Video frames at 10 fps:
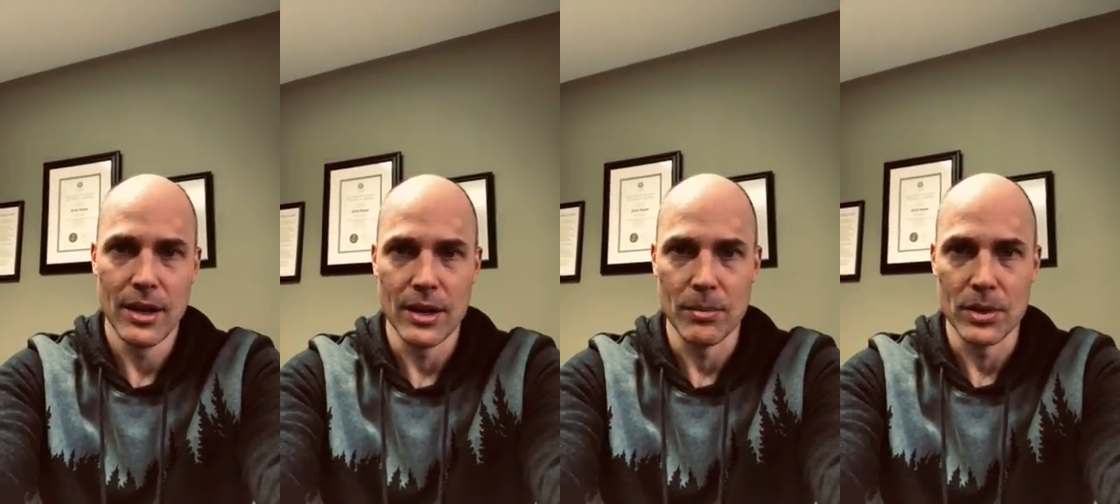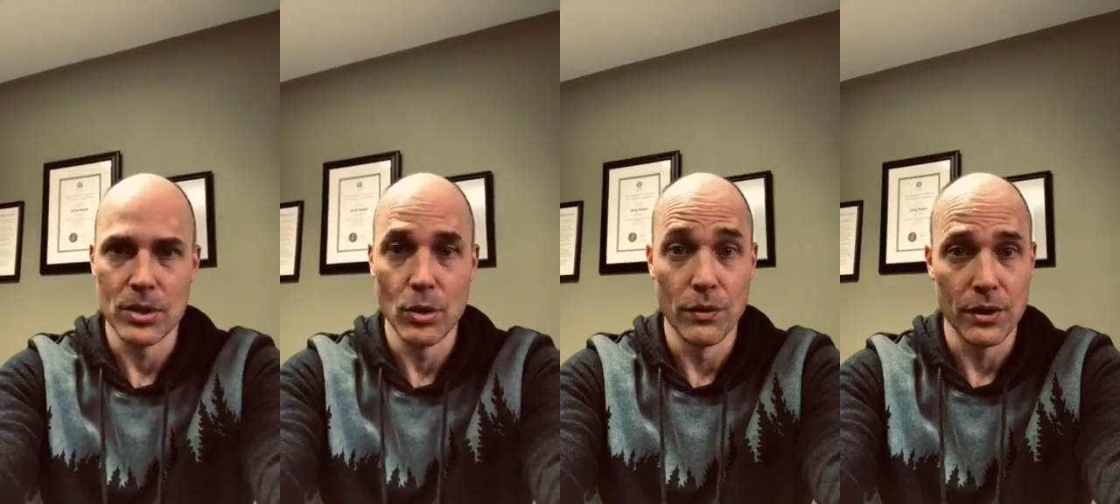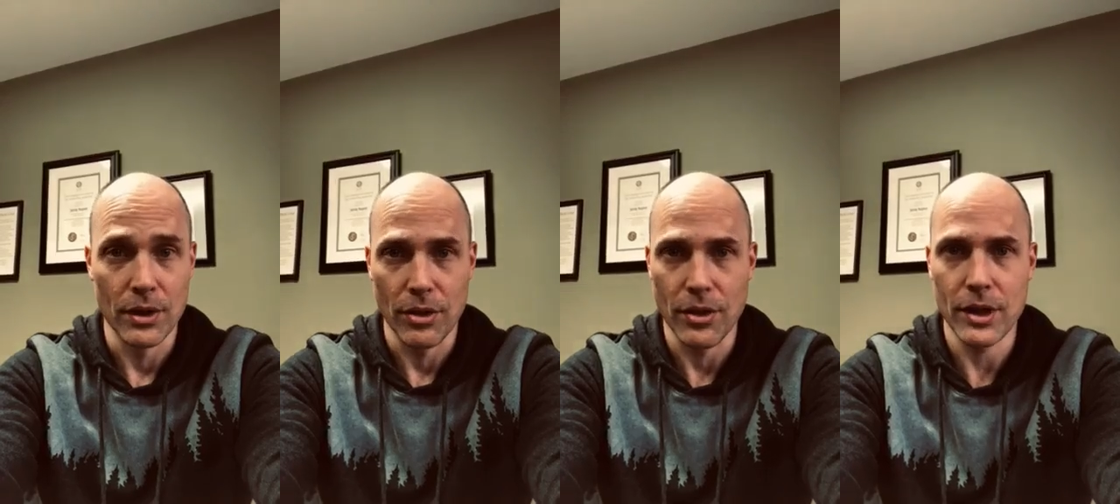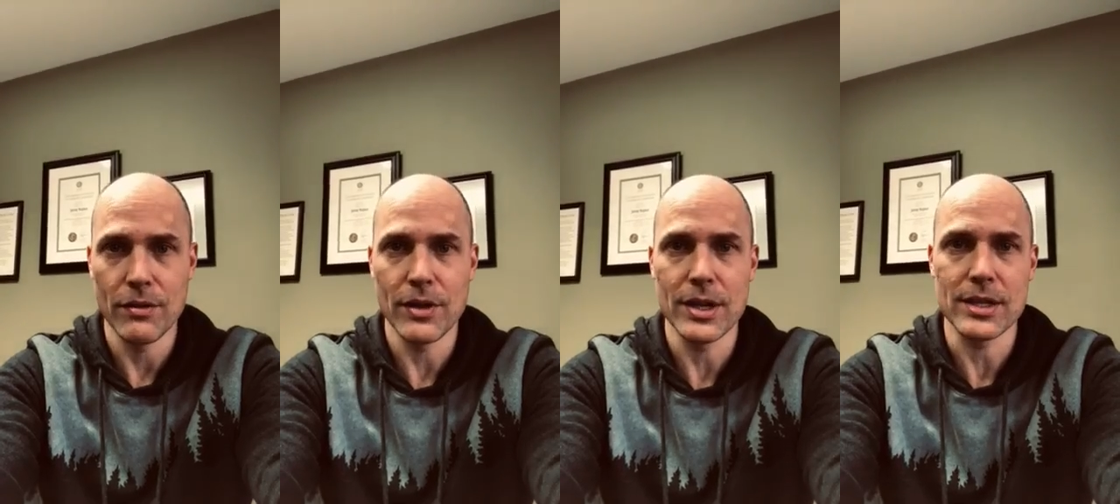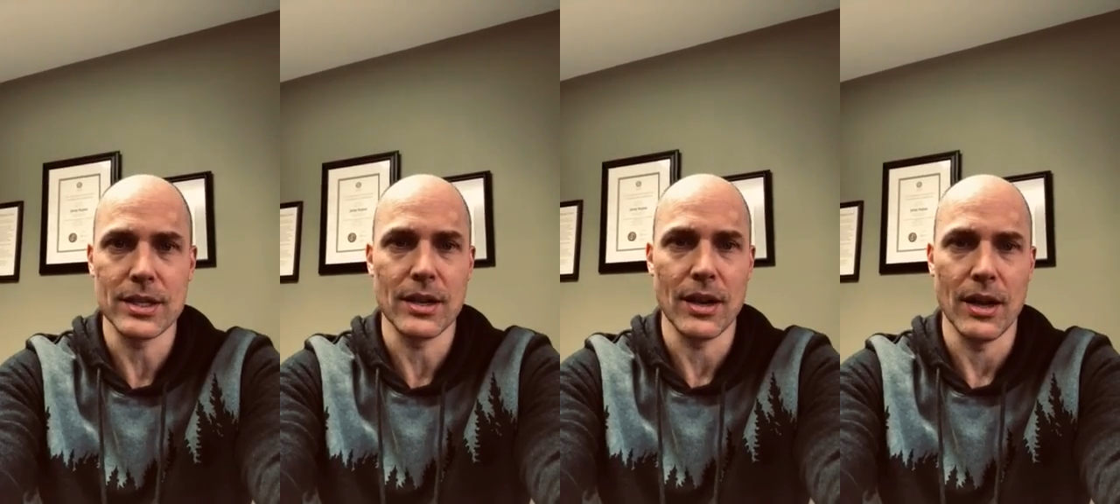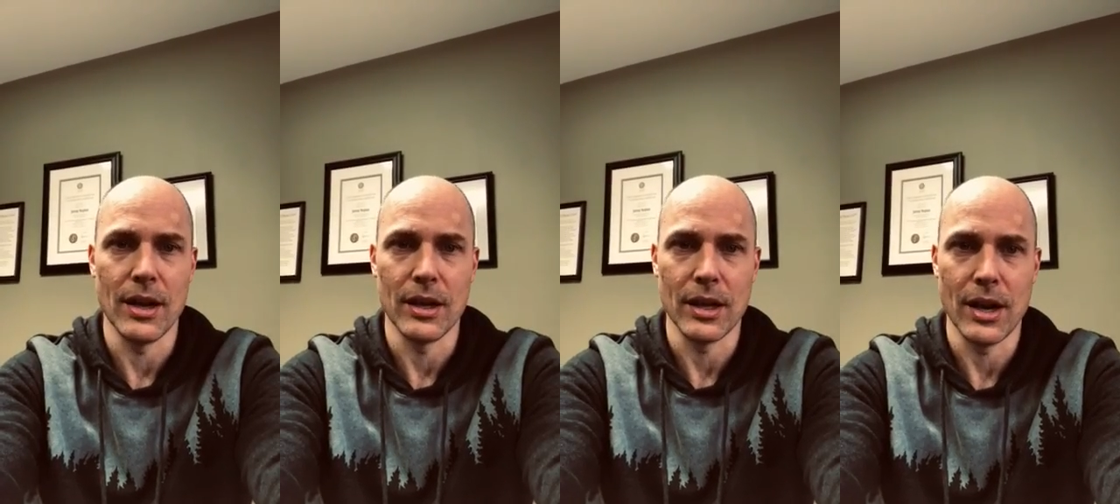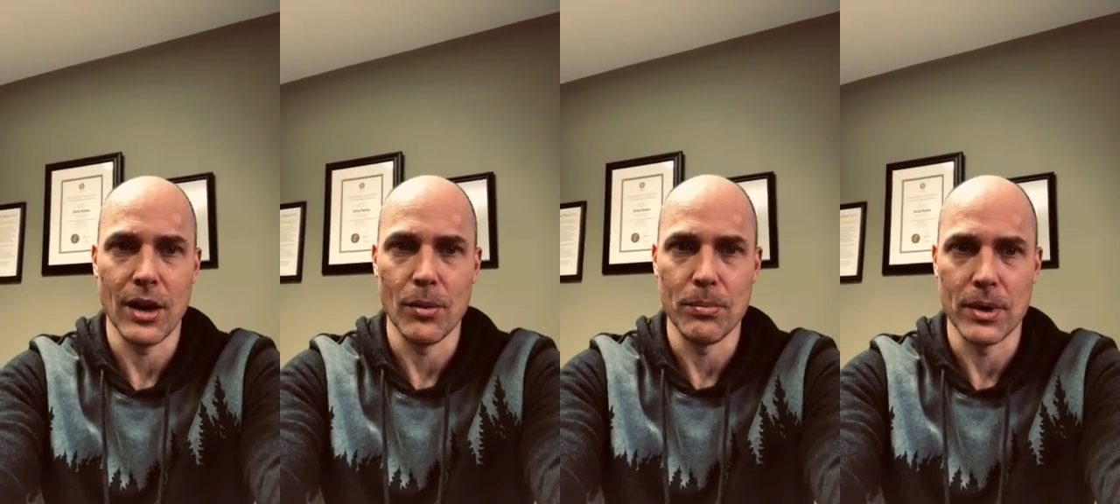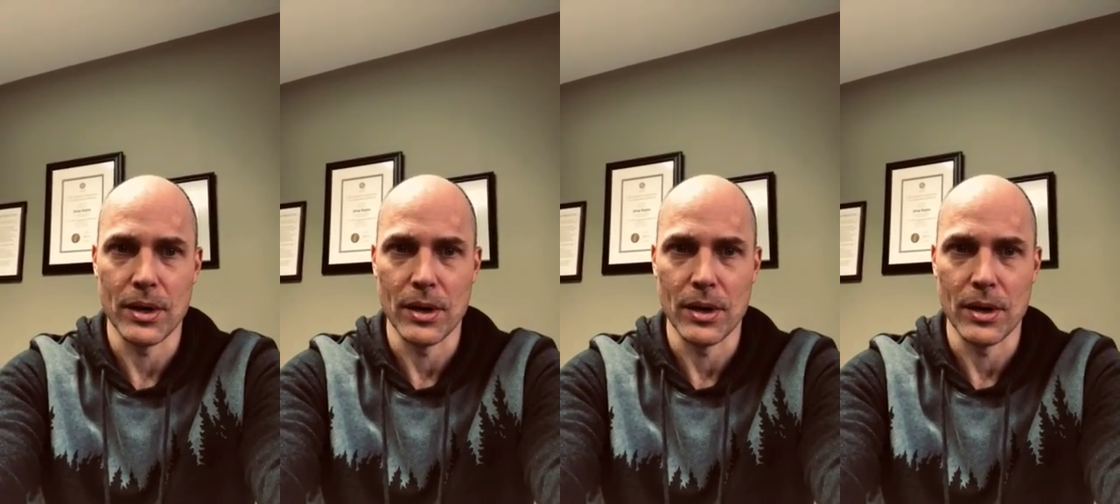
Number 2, if you're in the thick of it, it can help